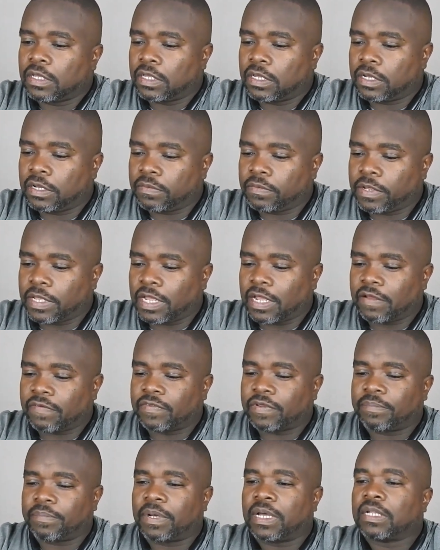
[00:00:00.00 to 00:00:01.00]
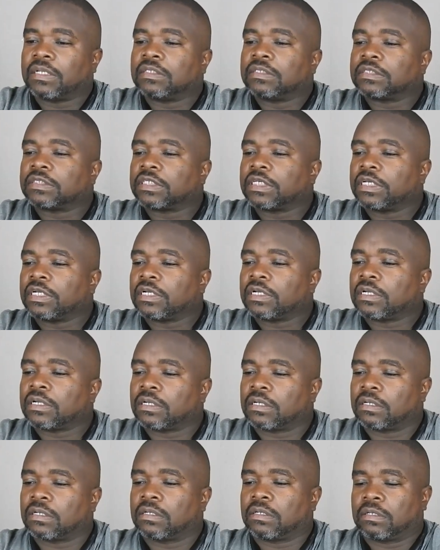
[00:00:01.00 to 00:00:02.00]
Then we have the buttons here.